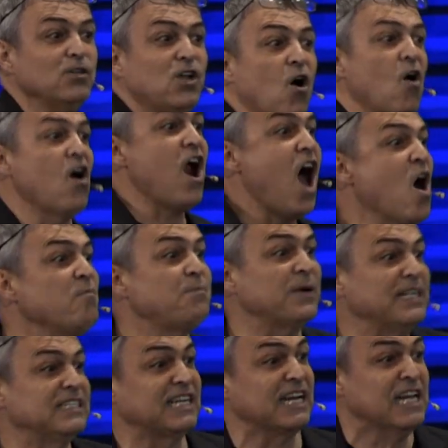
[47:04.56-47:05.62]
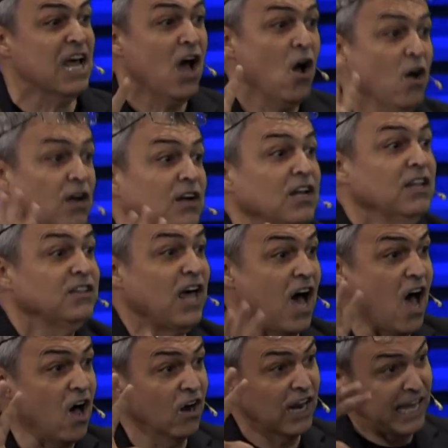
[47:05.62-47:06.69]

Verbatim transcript: door opens and the Holy